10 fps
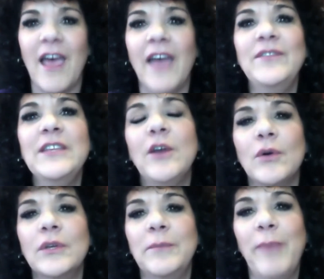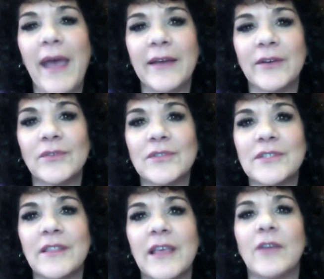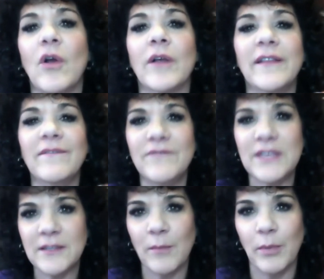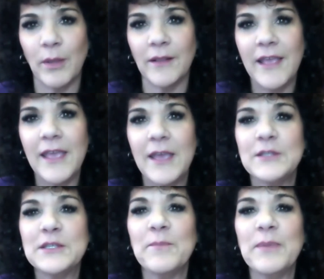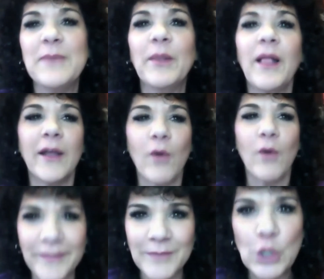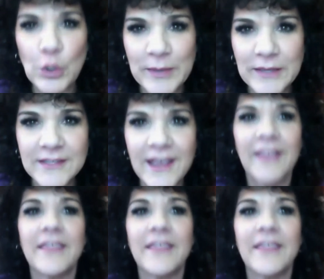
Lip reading: I've decoded patterns that are invisible to people. I call them the newbies.